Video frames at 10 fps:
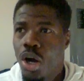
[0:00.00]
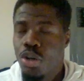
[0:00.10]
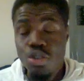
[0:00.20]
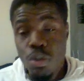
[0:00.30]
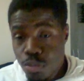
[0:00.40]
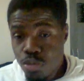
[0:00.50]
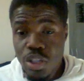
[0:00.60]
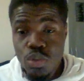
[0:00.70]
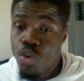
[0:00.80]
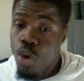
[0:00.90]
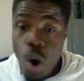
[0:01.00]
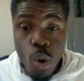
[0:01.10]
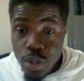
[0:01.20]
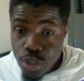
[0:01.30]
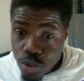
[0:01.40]
some students will
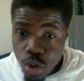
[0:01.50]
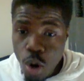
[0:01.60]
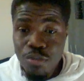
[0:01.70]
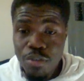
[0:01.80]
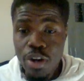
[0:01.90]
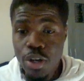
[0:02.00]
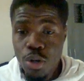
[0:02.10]
always score very